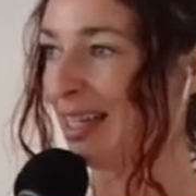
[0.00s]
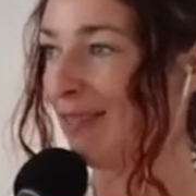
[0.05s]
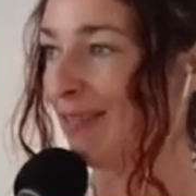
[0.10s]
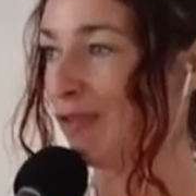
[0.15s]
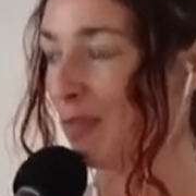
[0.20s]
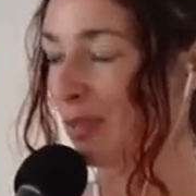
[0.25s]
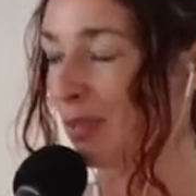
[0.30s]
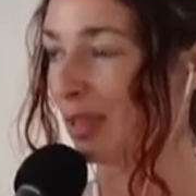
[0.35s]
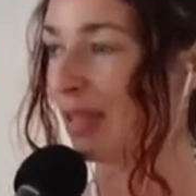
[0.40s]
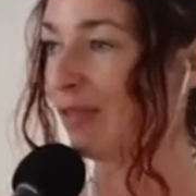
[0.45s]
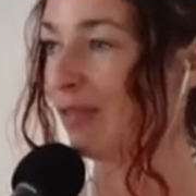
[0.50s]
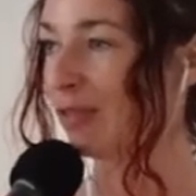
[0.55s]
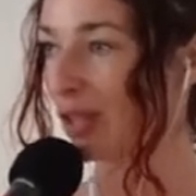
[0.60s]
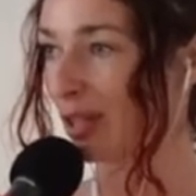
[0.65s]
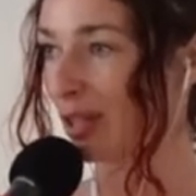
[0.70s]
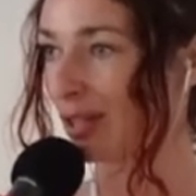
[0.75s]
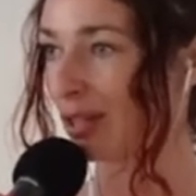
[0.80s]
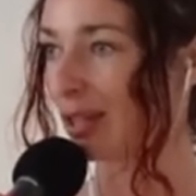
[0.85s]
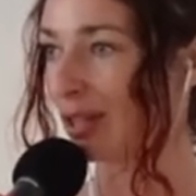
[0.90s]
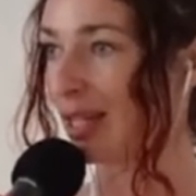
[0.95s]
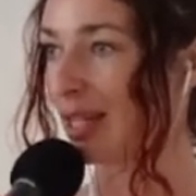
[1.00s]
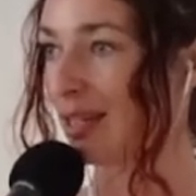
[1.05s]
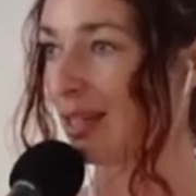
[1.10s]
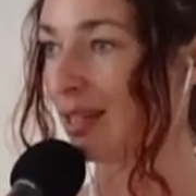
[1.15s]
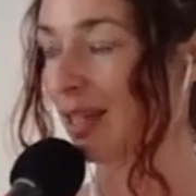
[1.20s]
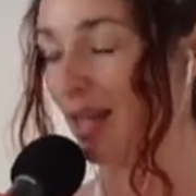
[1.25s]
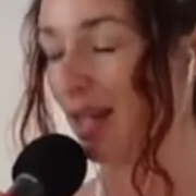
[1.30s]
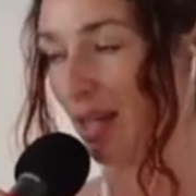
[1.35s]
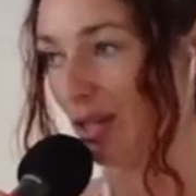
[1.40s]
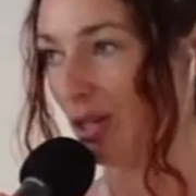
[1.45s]
If your belief structure
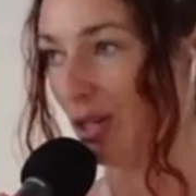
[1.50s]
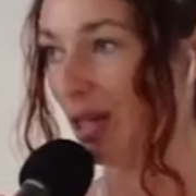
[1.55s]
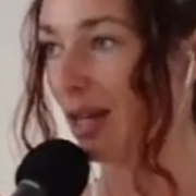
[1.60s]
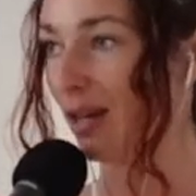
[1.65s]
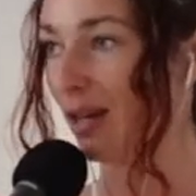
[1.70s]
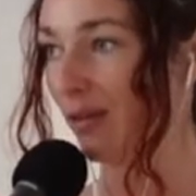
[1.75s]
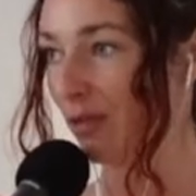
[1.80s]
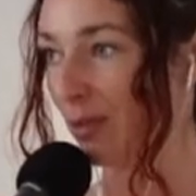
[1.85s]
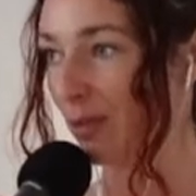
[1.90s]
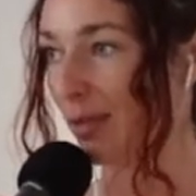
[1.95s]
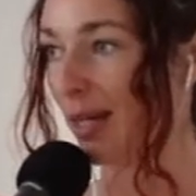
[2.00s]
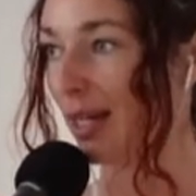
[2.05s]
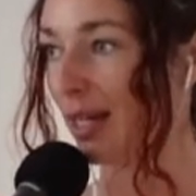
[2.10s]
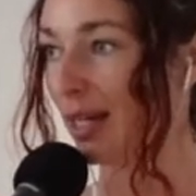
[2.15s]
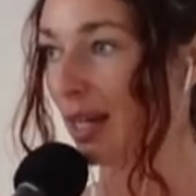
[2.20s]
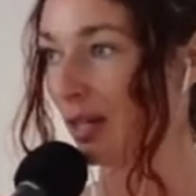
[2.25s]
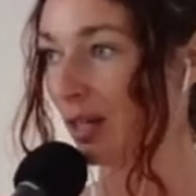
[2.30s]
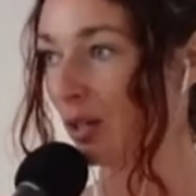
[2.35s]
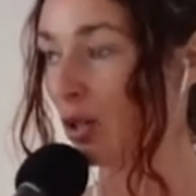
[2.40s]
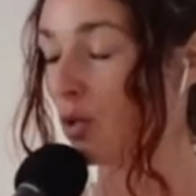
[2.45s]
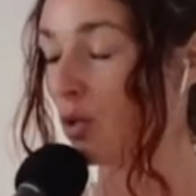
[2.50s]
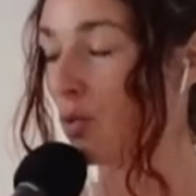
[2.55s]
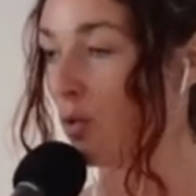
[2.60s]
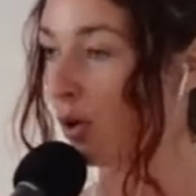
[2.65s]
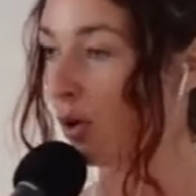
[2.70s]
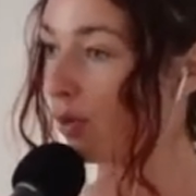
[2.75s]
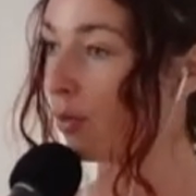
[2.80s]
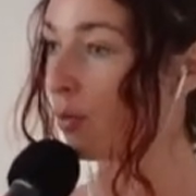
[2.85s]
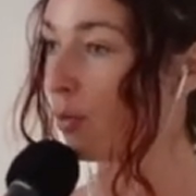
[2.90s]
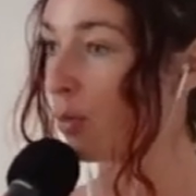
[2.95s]
is you get off your butt and
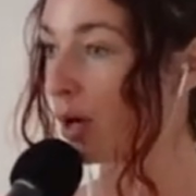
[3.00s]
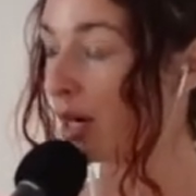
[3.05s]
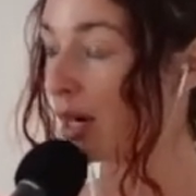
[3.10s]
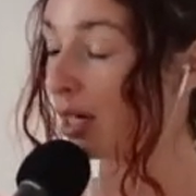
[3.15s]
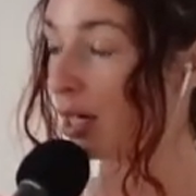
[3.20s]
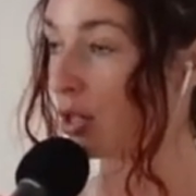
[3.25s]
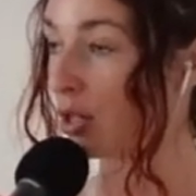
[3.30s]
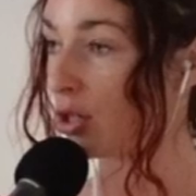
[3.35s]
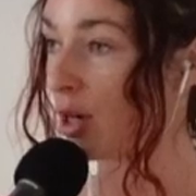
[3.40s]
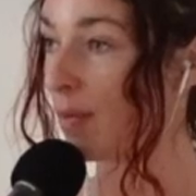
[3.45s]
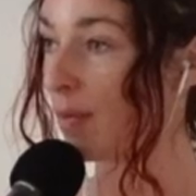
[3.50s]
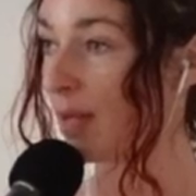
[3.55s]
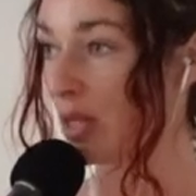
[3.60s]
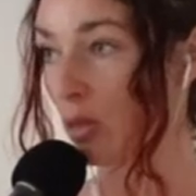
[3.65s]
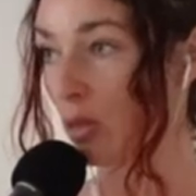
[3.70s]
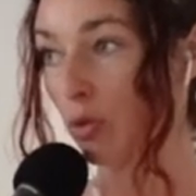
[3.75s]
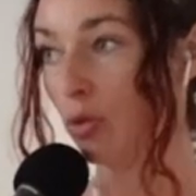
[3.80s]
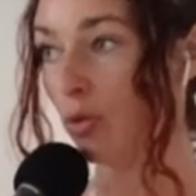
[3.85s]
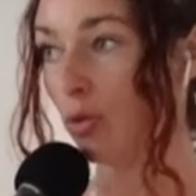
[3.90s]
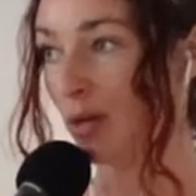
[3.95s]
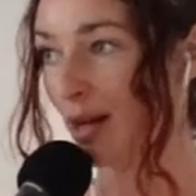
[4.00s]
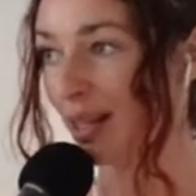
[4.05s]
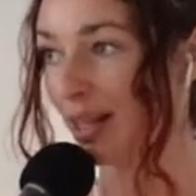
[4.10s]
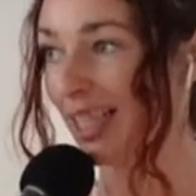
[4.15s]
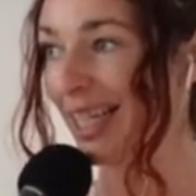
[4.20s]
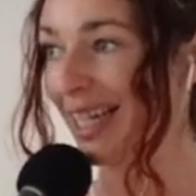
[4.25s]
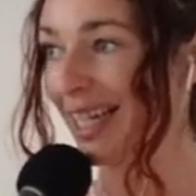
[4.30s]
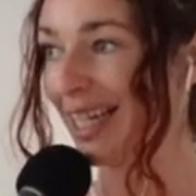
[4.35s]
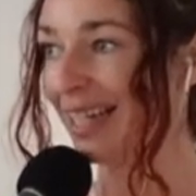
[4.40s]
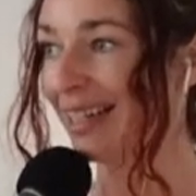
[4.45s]
go work in a job that you do not
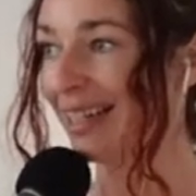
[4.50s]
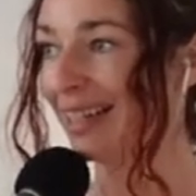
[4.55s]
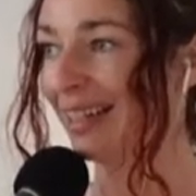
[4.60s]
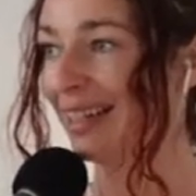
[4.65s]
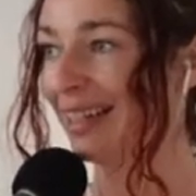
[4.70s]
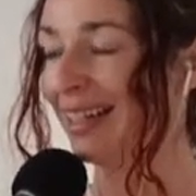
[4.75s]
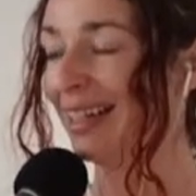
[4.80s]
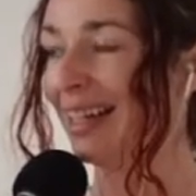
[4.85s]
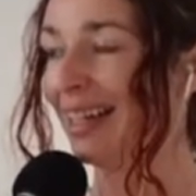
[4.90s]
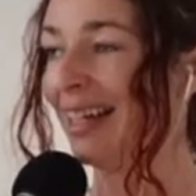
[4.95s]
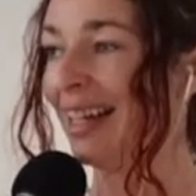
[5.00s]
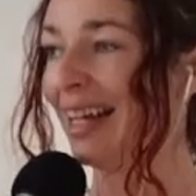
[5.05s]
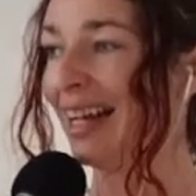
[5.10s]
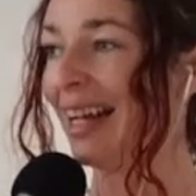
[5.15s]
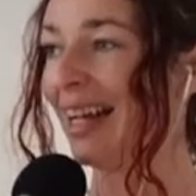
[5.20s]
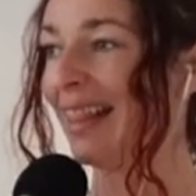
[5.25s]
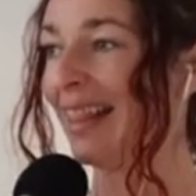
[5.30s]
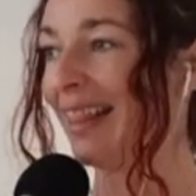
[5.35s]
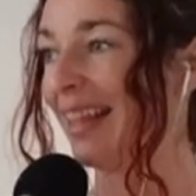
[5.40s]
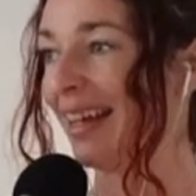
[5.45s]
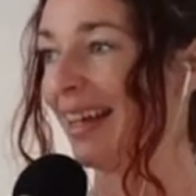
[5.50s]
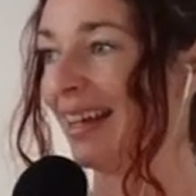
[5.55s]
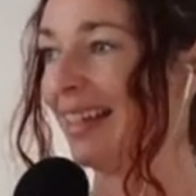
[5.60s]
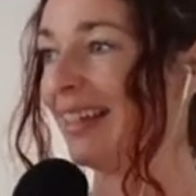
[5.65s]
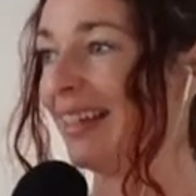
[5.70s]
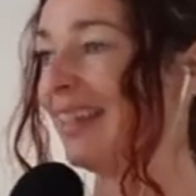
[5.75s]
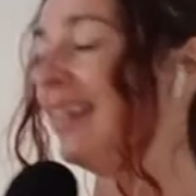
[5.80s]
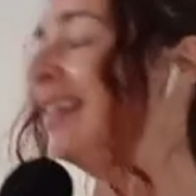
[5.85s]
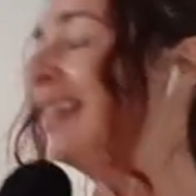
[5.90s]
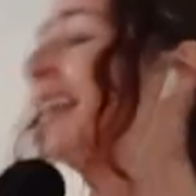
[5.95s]
like, and
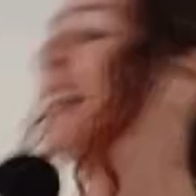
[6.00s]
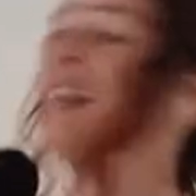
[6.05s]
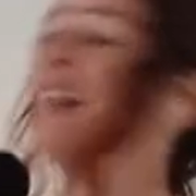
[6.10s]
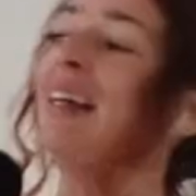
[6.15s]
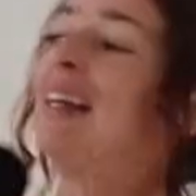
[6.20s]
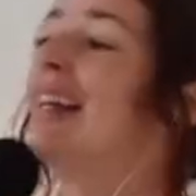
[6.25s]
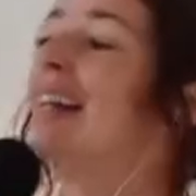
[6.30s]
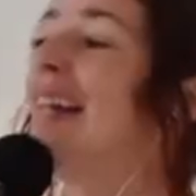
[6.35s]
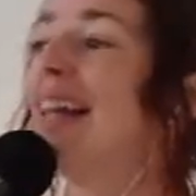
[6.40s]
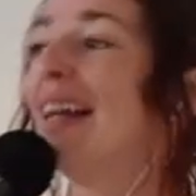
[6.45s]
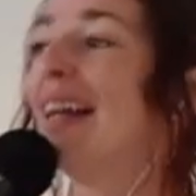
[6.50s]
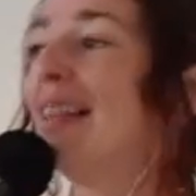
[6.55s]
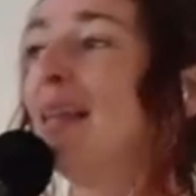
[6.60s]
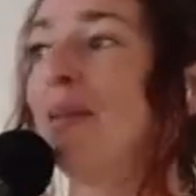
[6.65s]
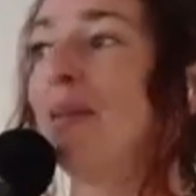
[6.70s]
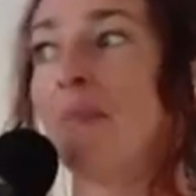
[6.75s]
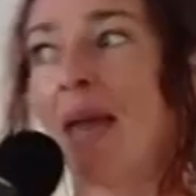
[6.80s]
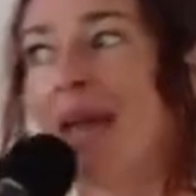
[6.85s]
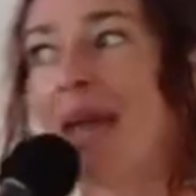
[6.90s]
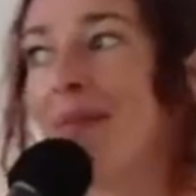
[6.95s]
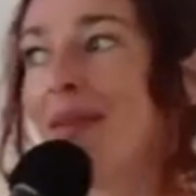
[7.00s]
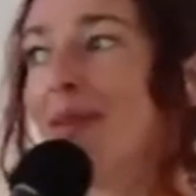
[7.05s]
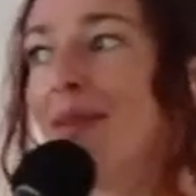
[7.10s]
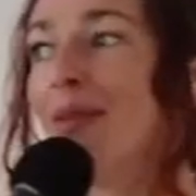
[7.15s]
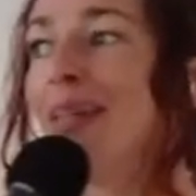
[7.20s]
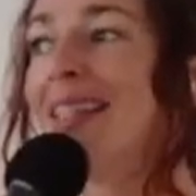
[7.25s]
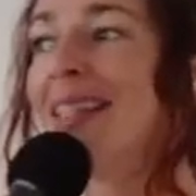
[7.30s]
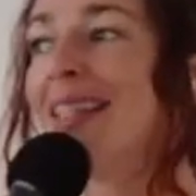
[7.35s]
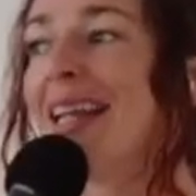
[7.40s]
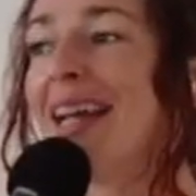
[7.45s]
then maybe
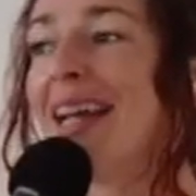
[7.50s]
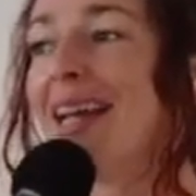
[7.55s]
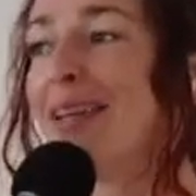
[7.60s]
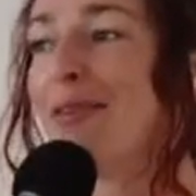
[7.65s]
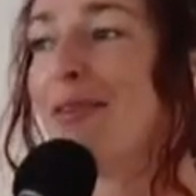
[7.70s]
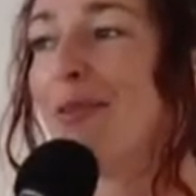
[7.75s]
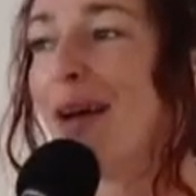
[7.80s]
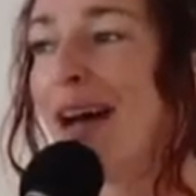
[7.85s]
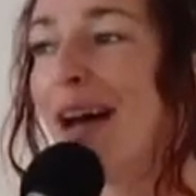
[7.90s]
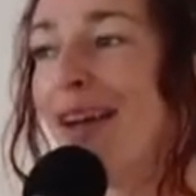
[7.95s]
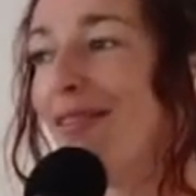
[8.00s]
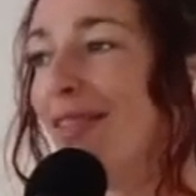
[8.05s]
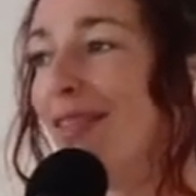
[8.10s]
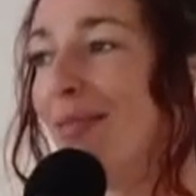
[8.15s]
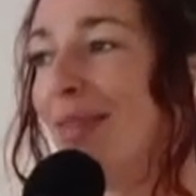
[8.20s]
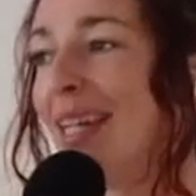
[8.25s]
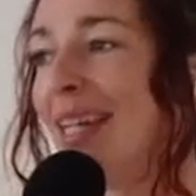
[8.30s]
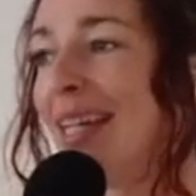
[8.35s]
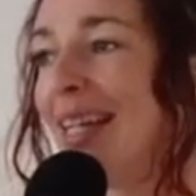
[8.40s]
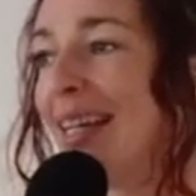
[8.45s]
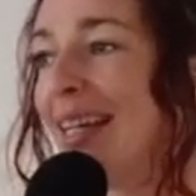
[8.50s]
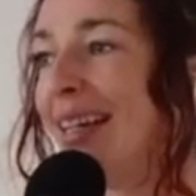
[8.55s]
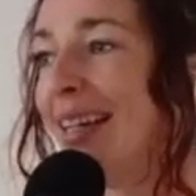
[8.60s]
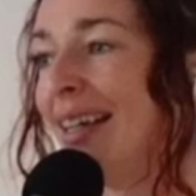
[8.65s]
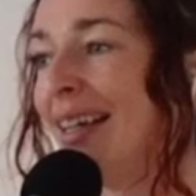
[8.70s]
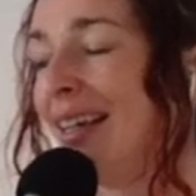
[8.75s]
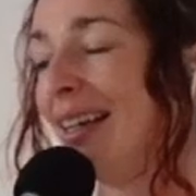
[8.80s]
one day you will have the money,